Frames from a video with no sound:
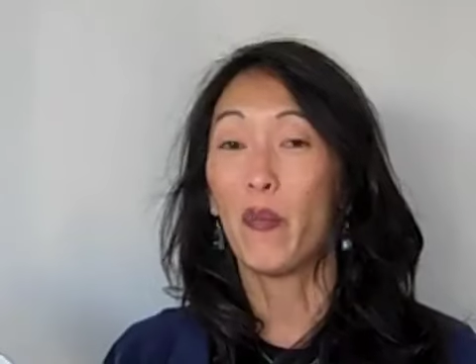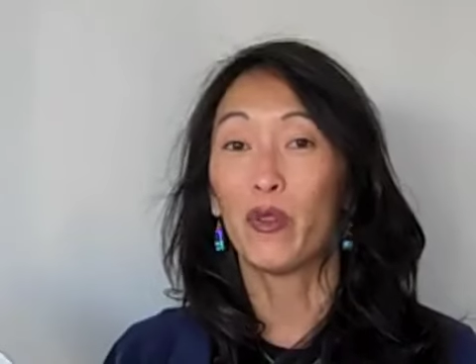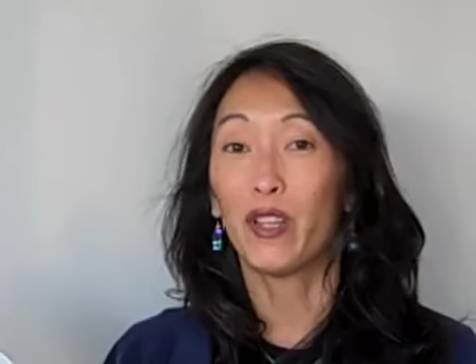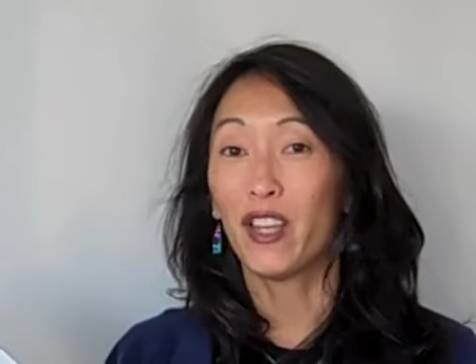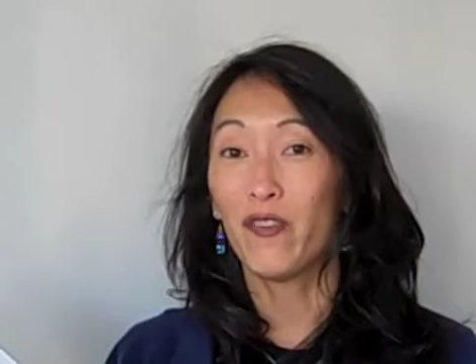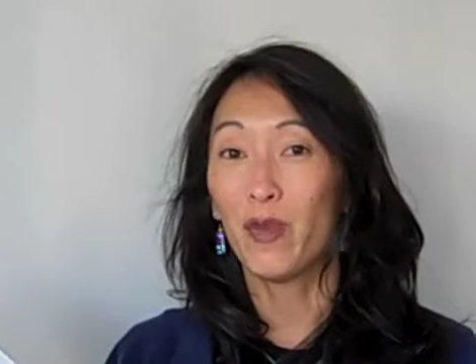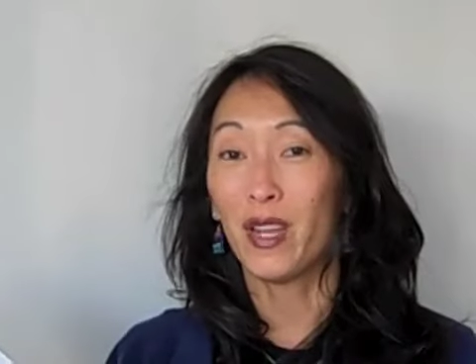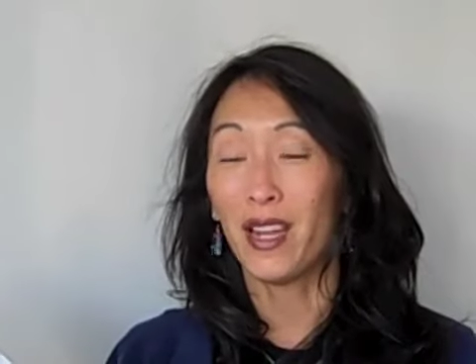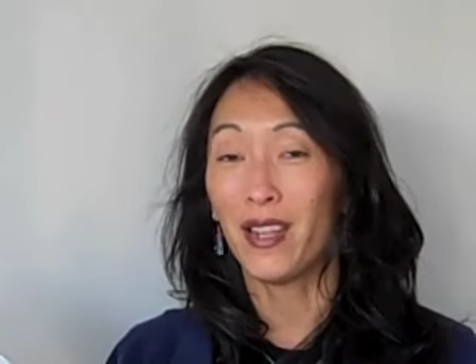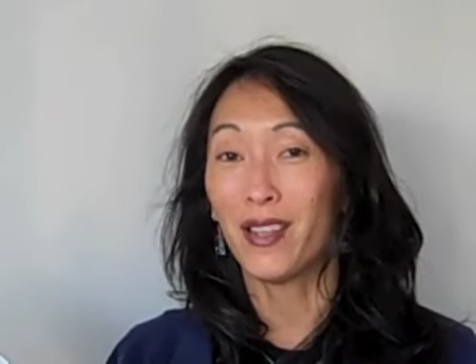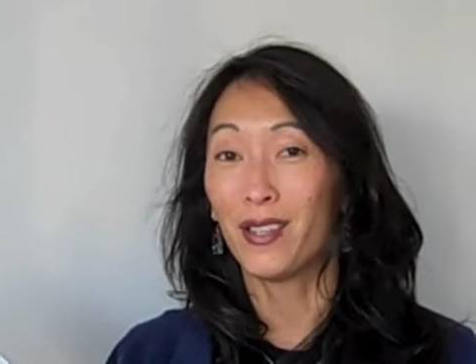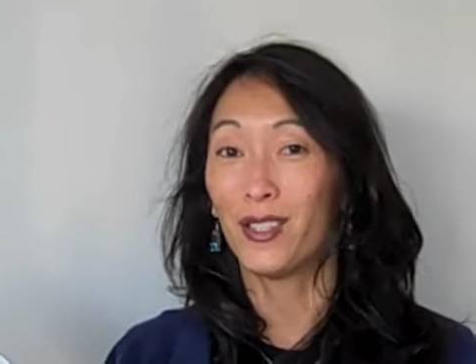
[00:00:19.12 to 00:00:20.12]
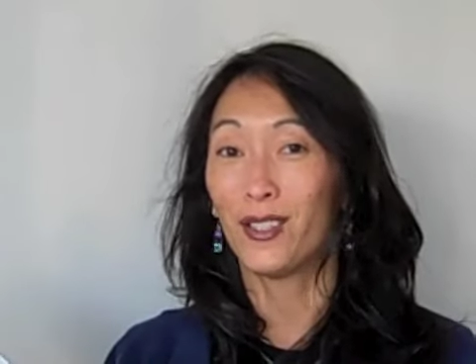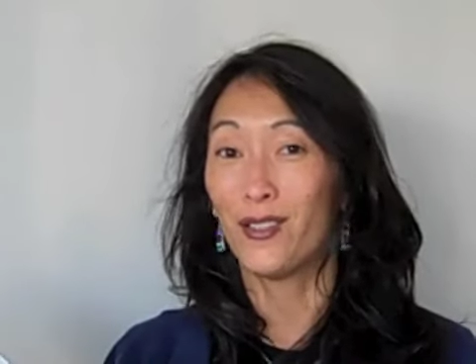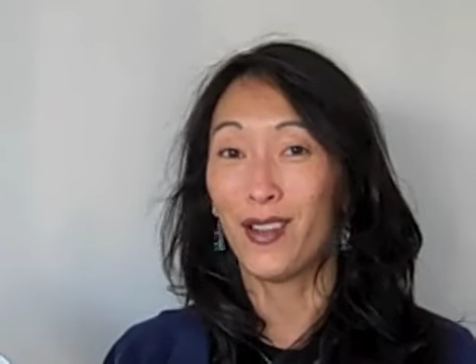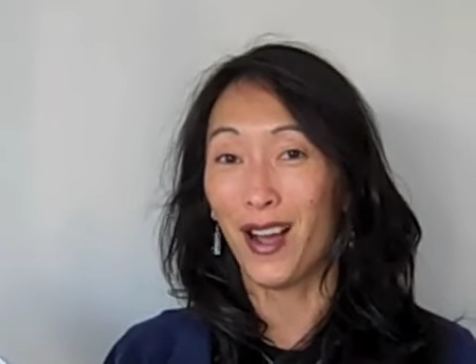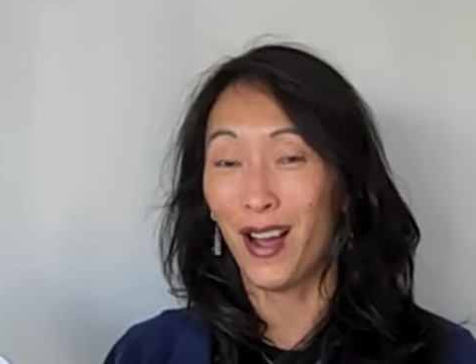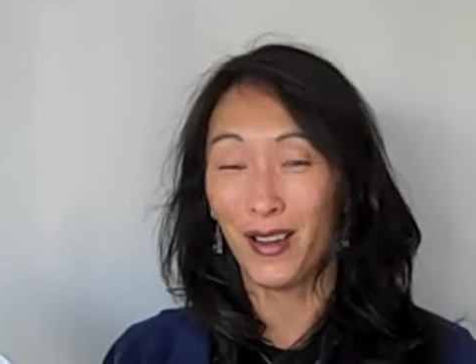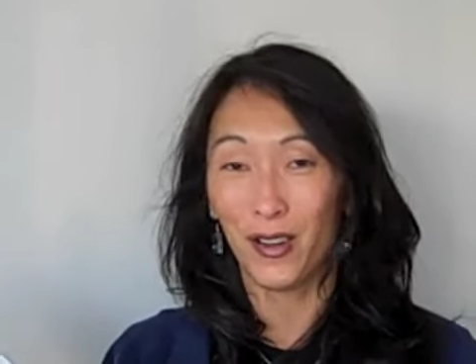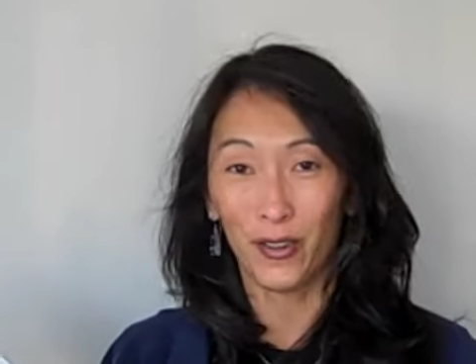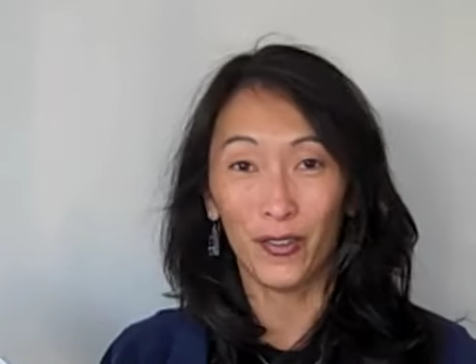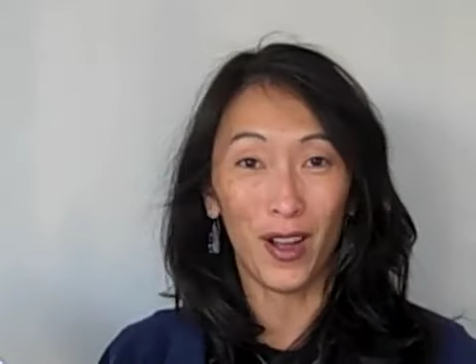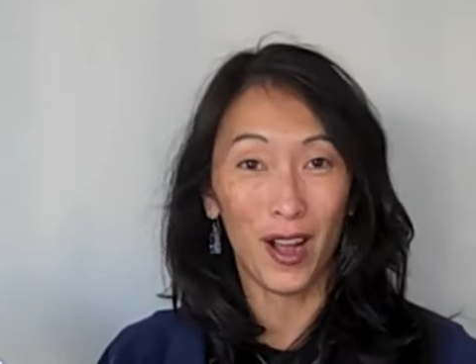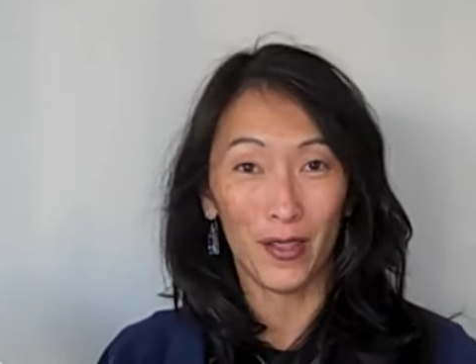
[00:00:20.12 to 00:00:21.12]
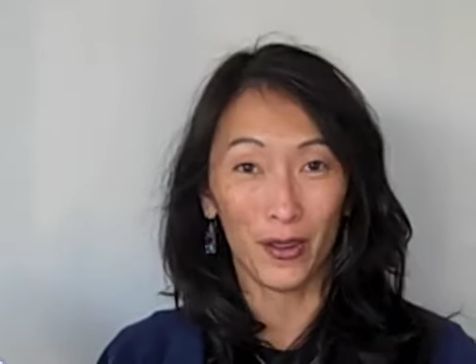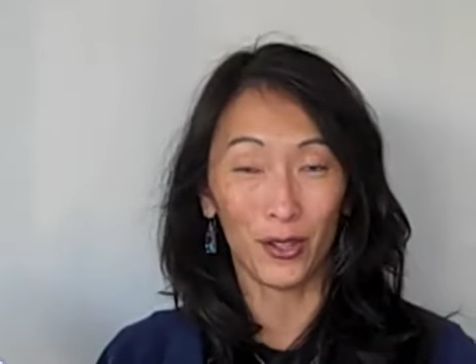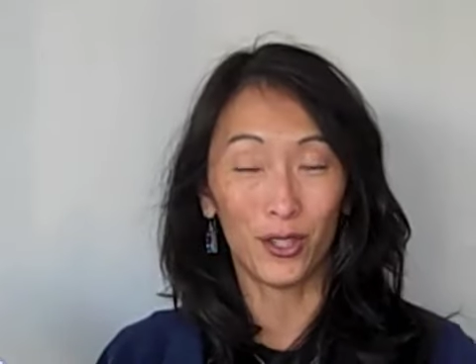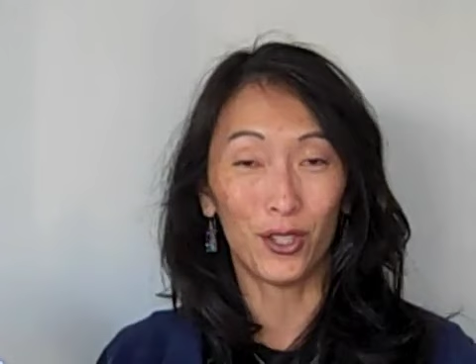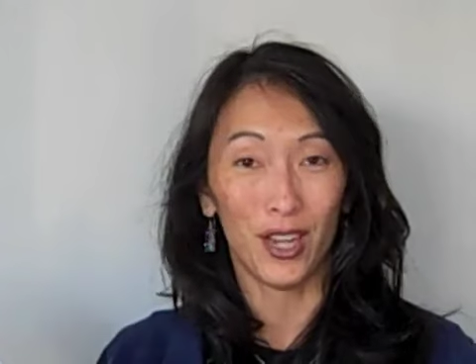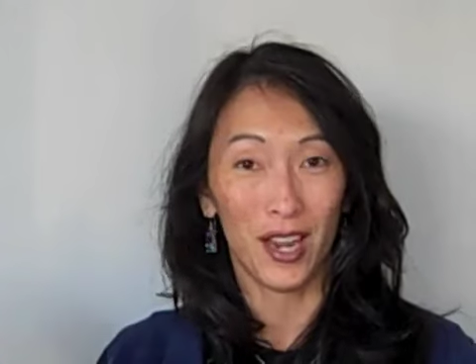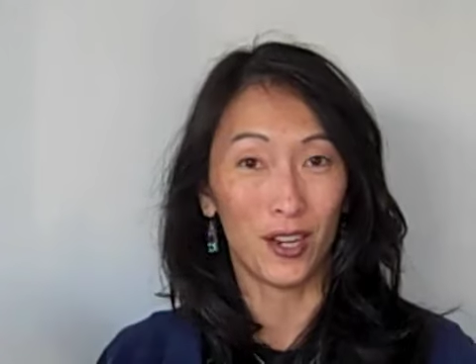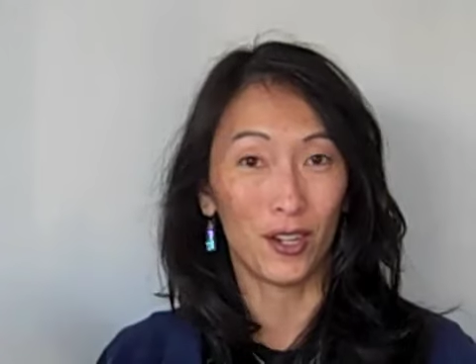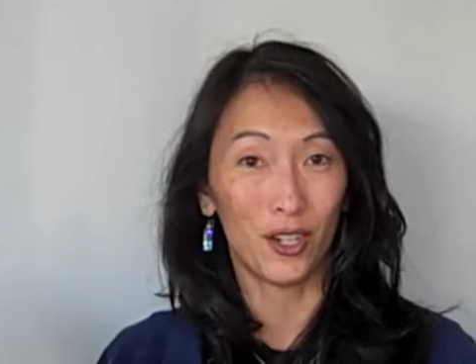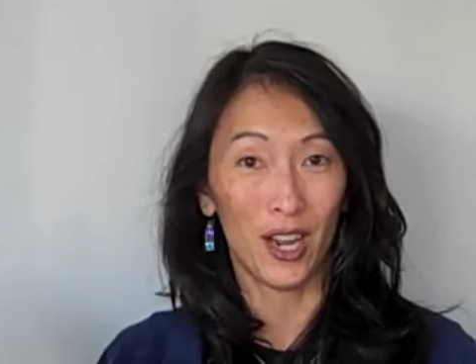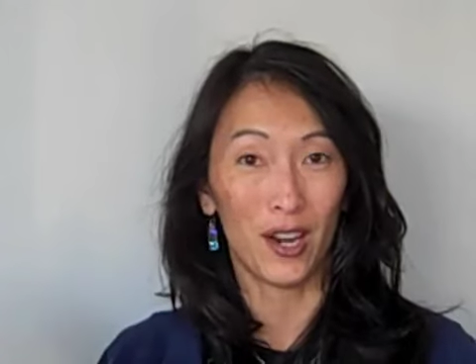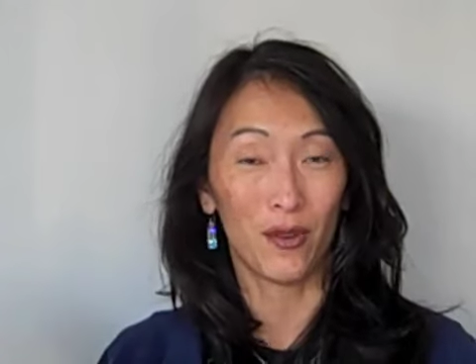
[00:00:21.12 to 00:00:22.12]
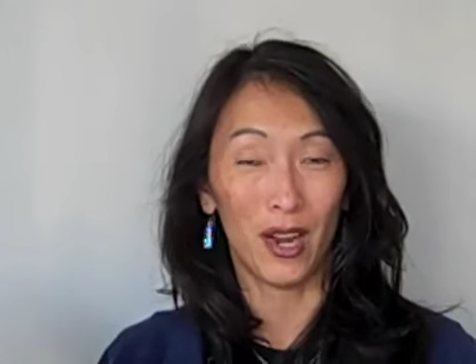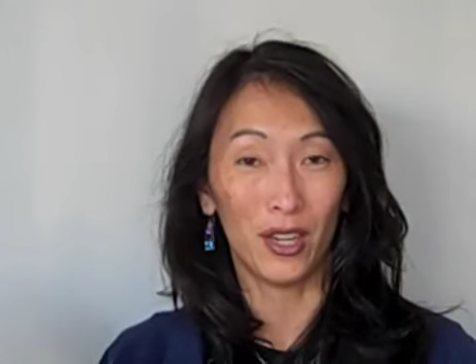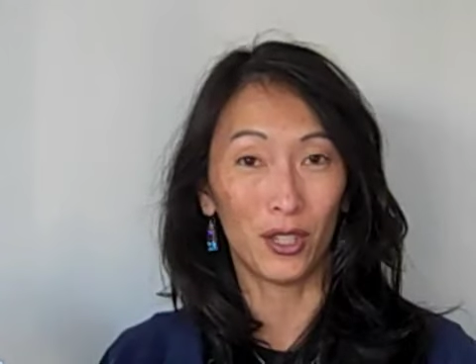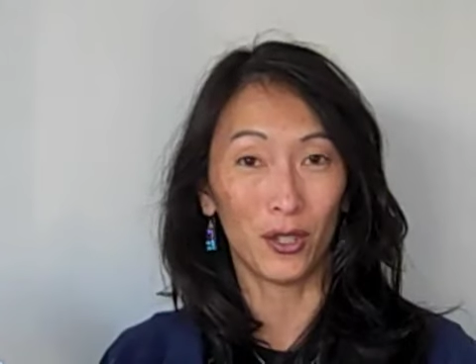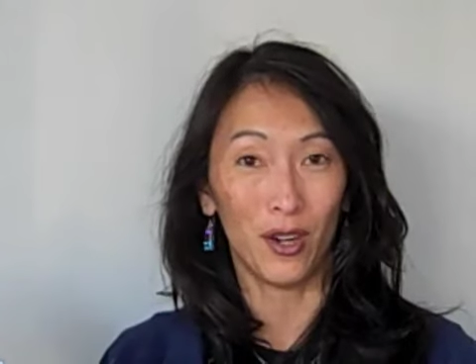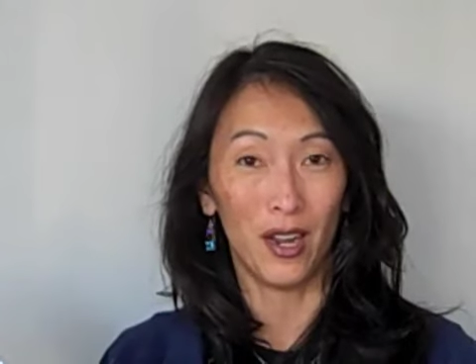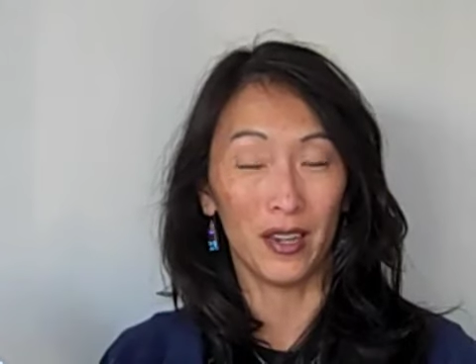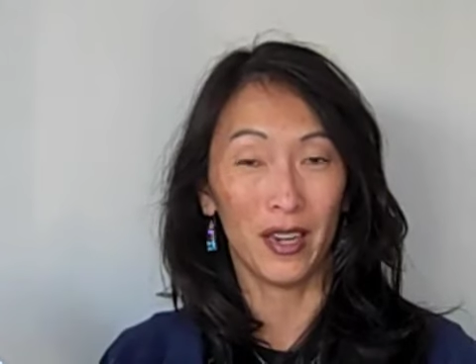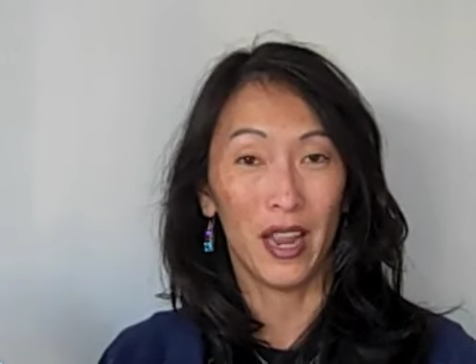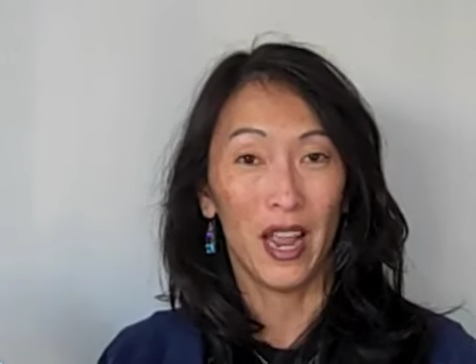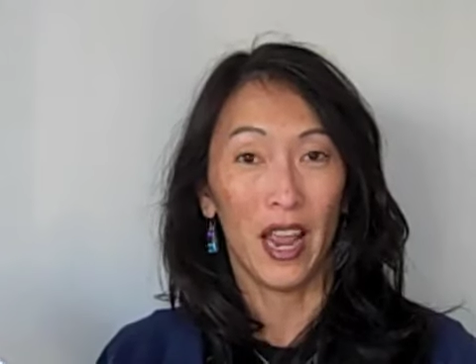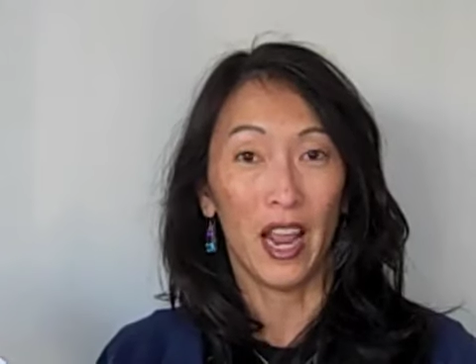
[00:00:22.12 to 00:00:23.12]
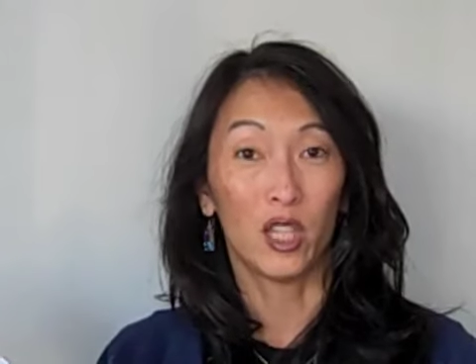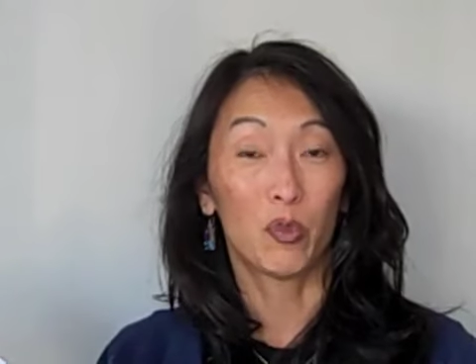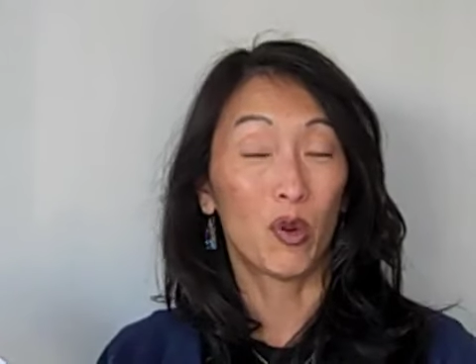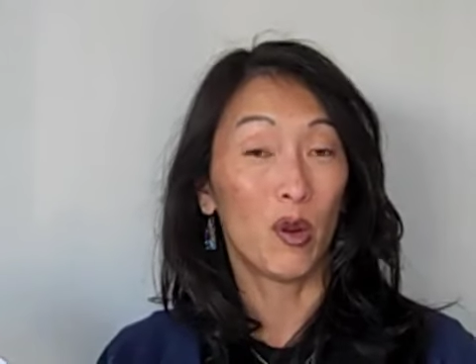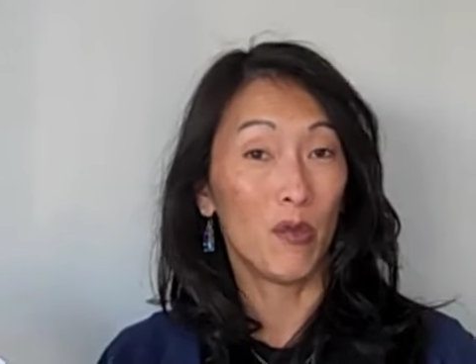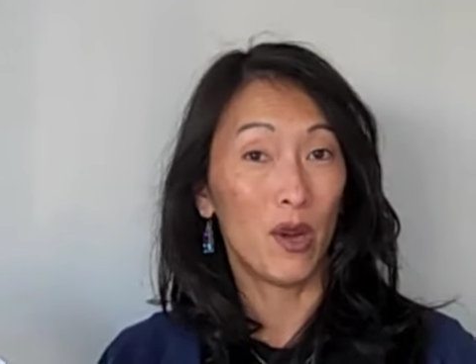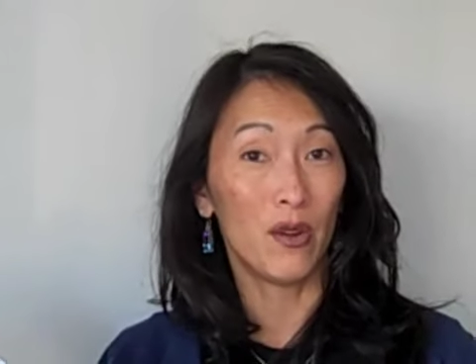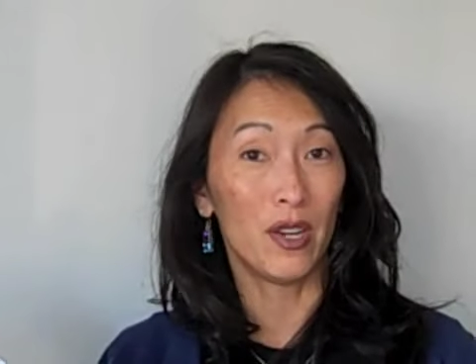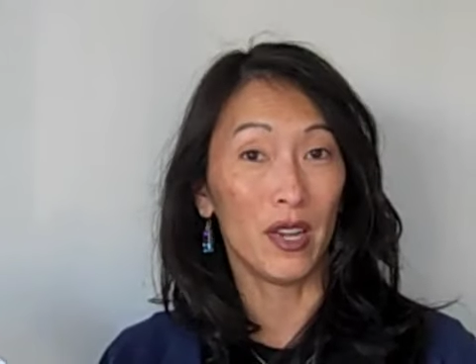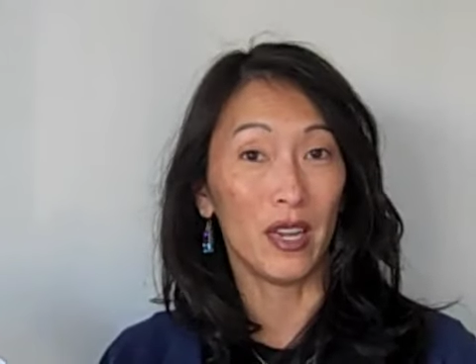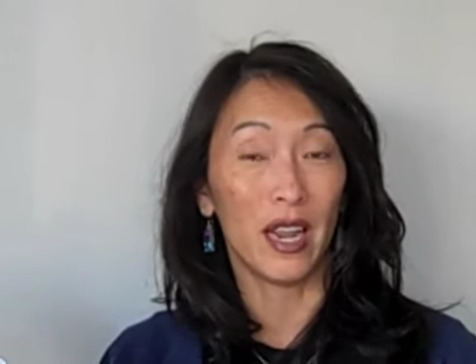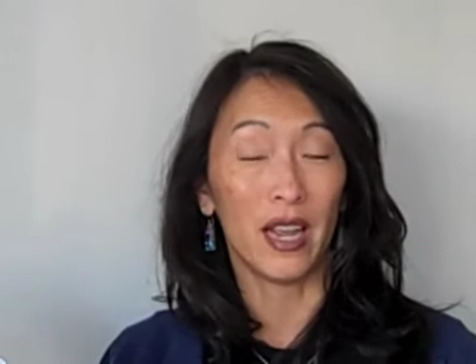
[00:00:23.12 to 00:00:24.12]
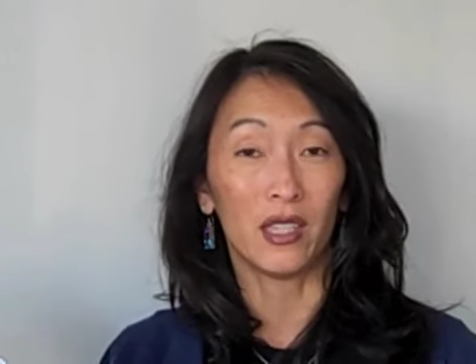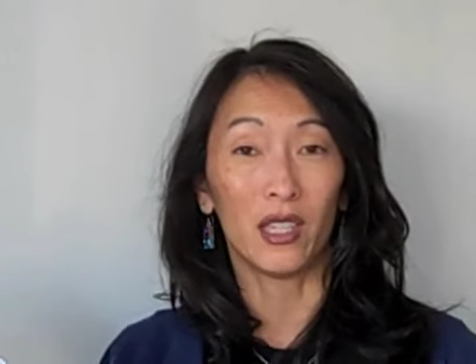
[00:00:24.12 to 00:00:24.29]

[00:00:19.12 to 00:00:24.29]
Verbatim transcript: believe me, this is not your father's Steak 'n Shake restaurant. It's promoted as a